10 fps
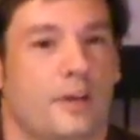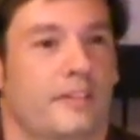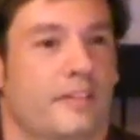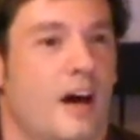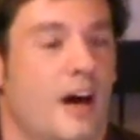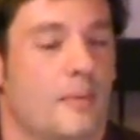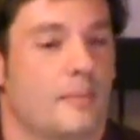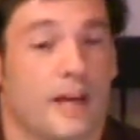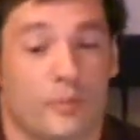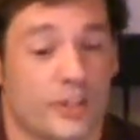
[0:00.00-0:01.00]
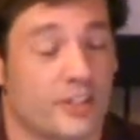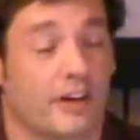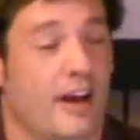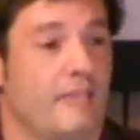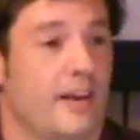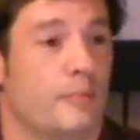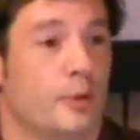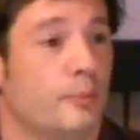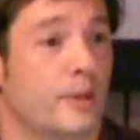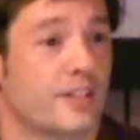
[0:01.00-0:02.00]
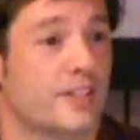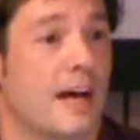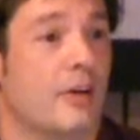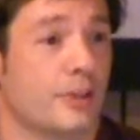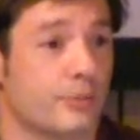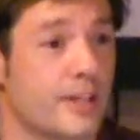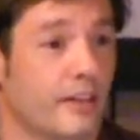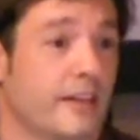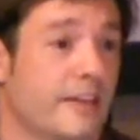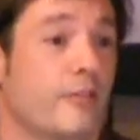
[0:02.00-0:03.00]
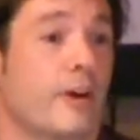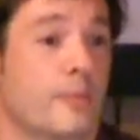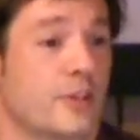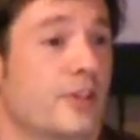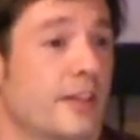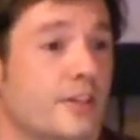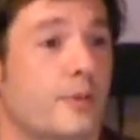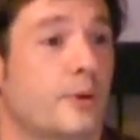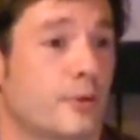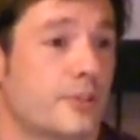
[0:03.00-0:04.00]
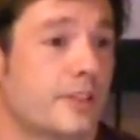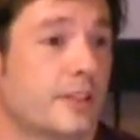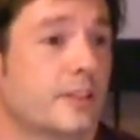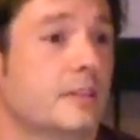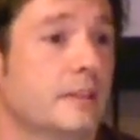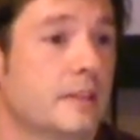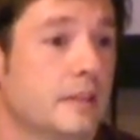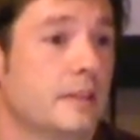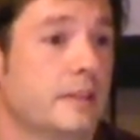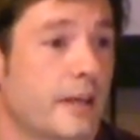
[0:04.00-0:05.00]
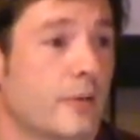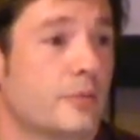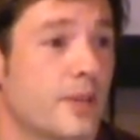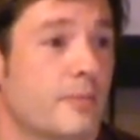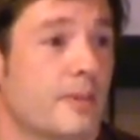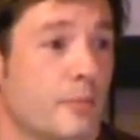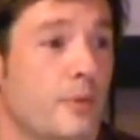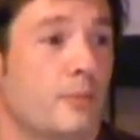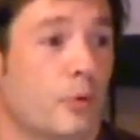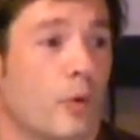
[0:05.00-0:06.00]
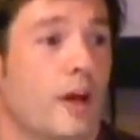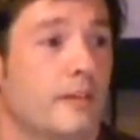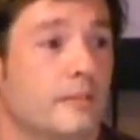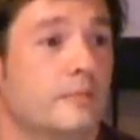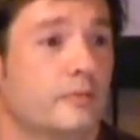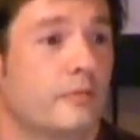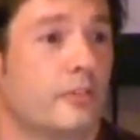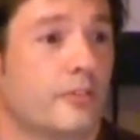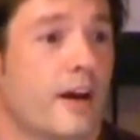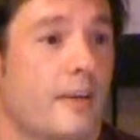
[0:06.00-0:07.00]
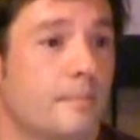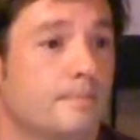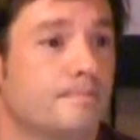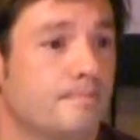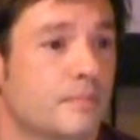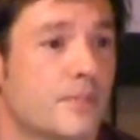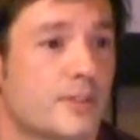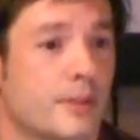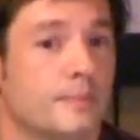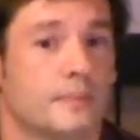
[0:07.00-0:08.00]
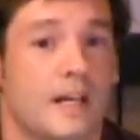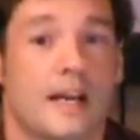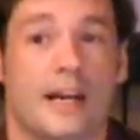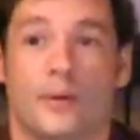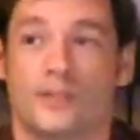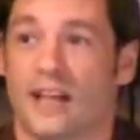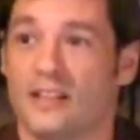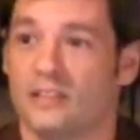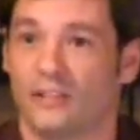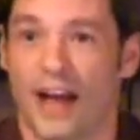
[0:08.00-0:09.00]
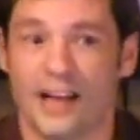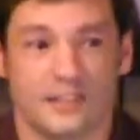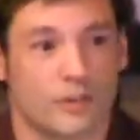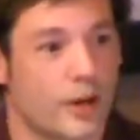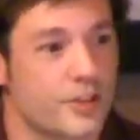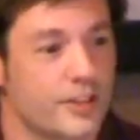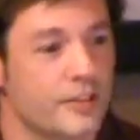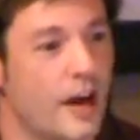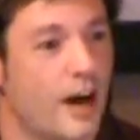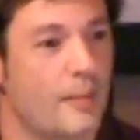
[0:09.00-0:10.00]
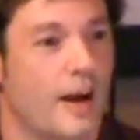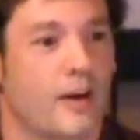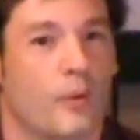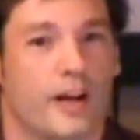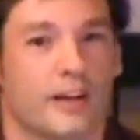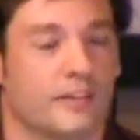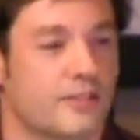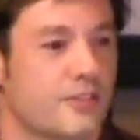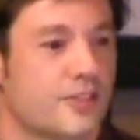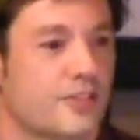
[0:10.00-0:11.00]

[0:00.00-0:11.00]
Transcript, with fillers: but um, and we still have NetBoot, but it's now a utility for imaging as opposed to you know something that people run full time. So, anyways, that's the last question. Um, I don't want to